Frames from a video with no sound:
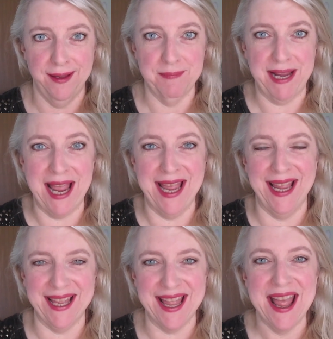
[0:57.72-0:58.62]
Because,
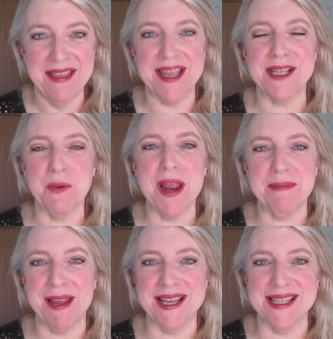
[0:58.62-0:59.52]
this week
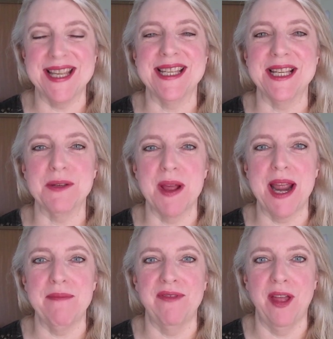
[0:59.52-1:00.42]
because this is when
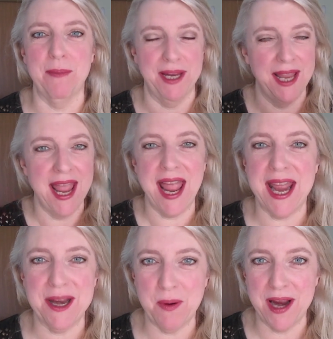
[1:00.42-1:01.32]
I'm filming.
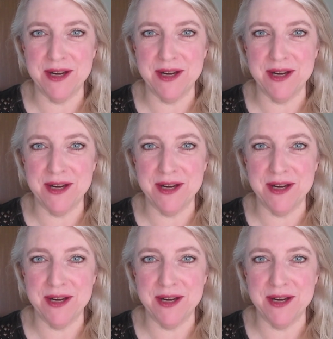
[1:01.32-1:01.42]
Anyway,